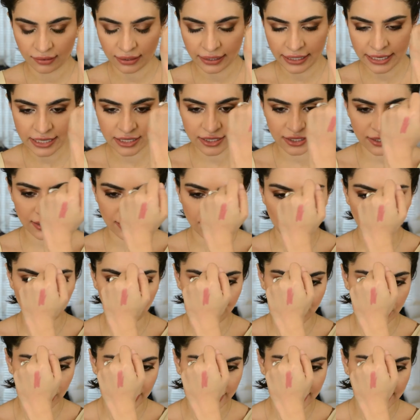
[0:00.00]
It's so
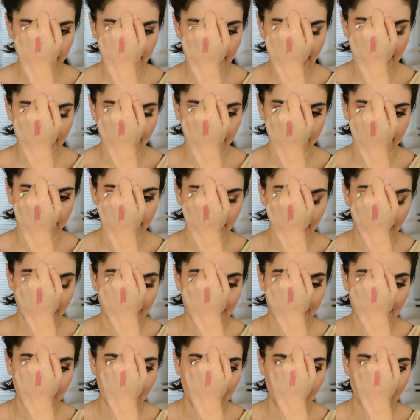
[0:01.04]
pretty, and I
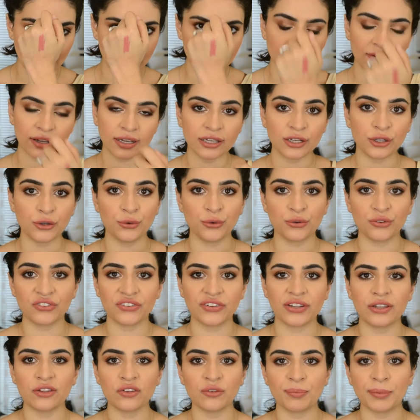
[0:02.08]
have used
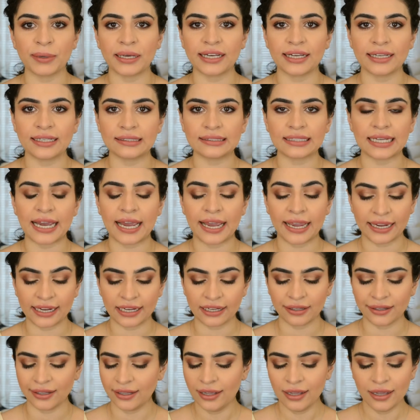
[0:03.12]
this because I
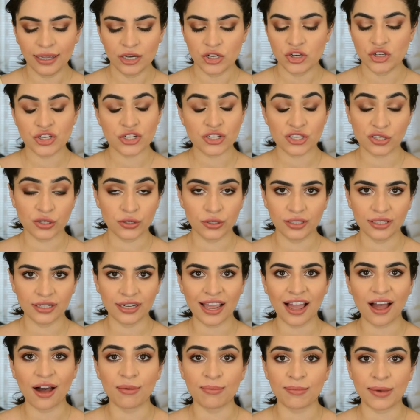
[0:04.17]
just couldn't
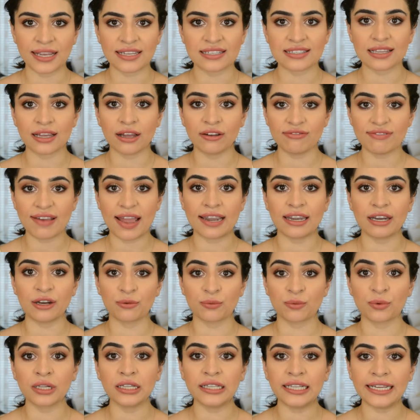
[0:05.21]
help myself, and
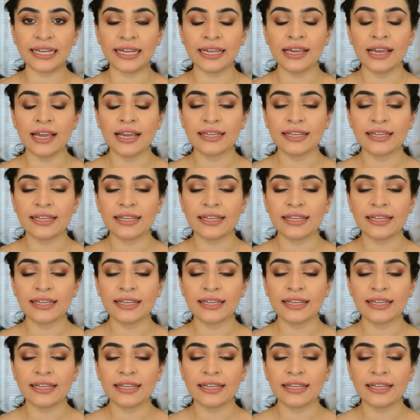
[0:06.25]
it really